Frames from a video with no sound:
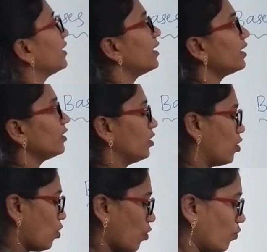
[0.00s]
Here
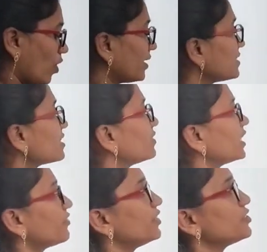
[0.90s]
what is our
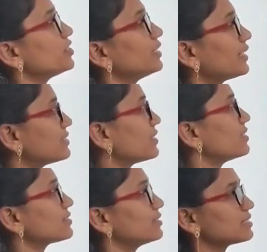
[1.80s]
definition tells
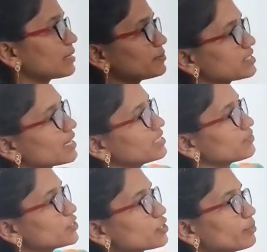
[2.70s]
us the
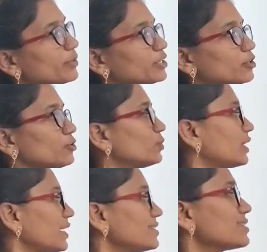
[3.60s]
substance which are bitter
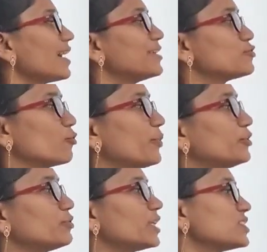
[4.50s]
to taste and
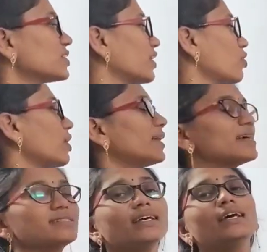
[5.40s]
soapy to touch are called
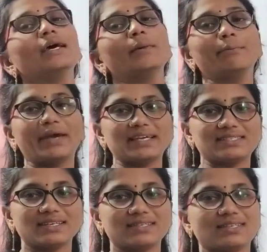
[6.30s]
as a
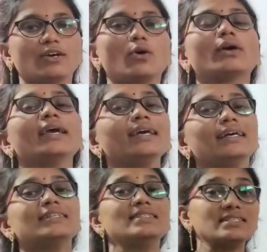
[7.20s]
bases. Okay,
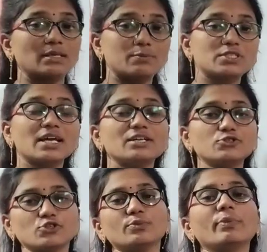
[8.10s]
the
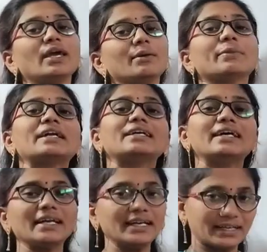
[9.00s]
substance should be
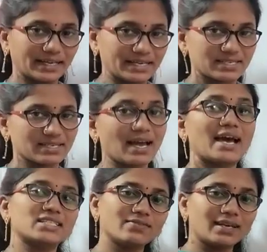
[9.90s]
bitter in taste
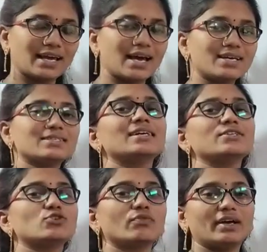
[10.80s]
as well as,
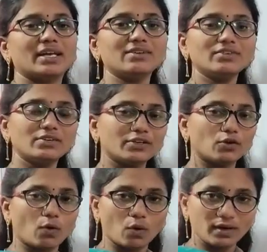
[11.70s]
so whenever we
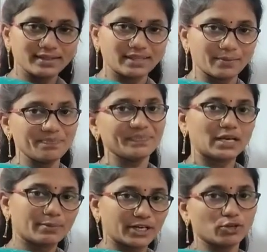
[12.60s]
hold them,
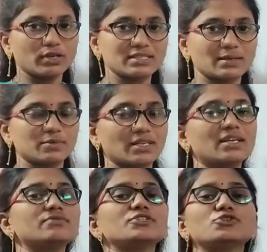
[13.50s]
that particular
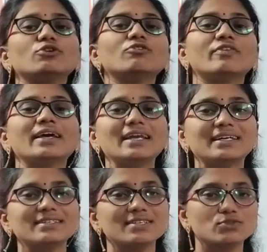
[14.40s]
substance, we should feel
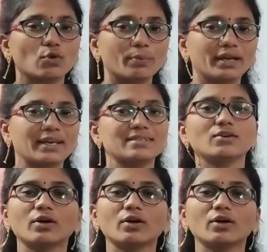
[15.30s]
it is a soapiness.